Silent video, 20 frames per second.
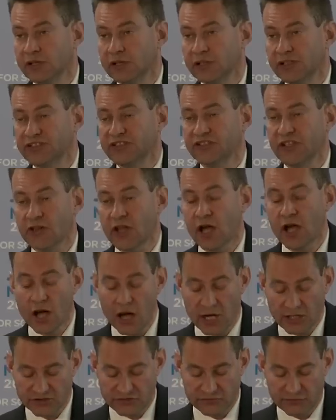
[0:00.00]
This is at the
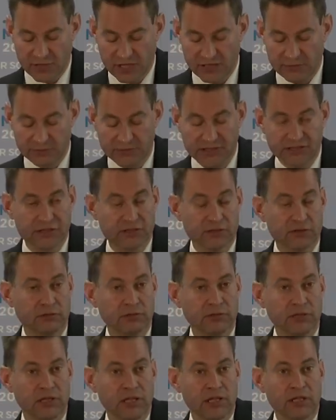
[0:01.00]
heart of my political
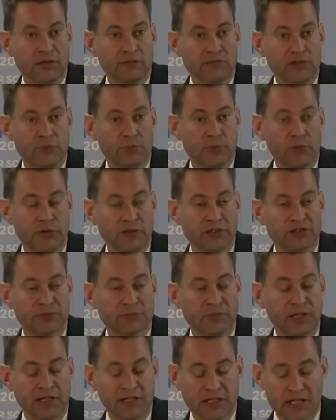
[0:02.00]
viewpoint,
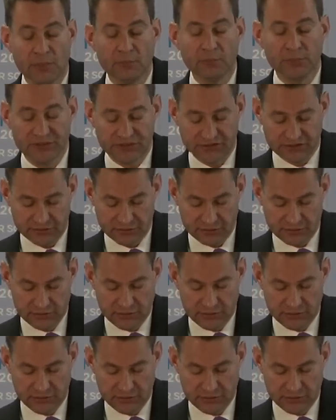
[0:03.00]
my compass.